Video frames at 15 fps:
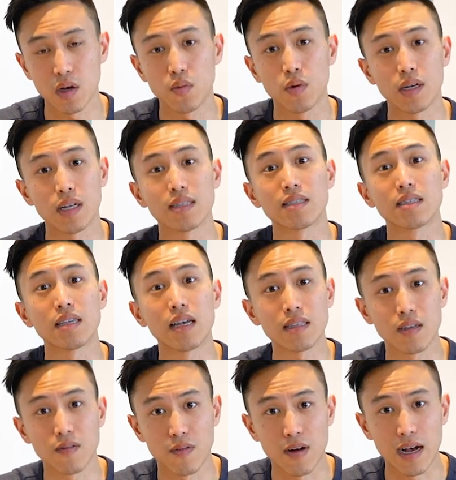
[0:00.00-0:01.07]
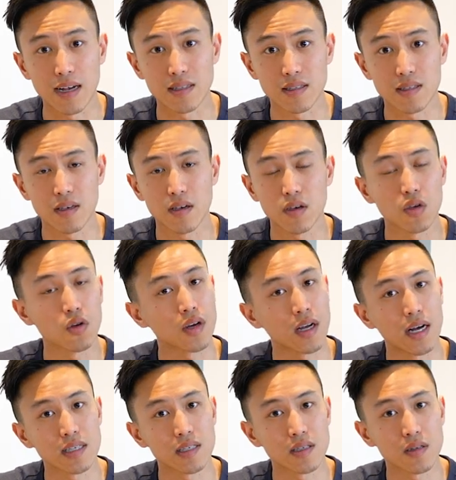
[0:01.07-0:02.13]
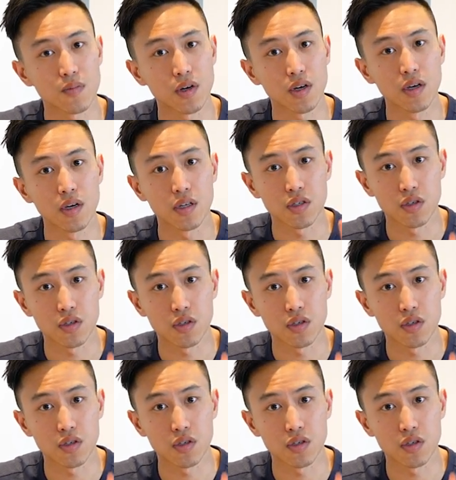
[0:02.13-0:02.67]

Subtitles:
would incentivize your customer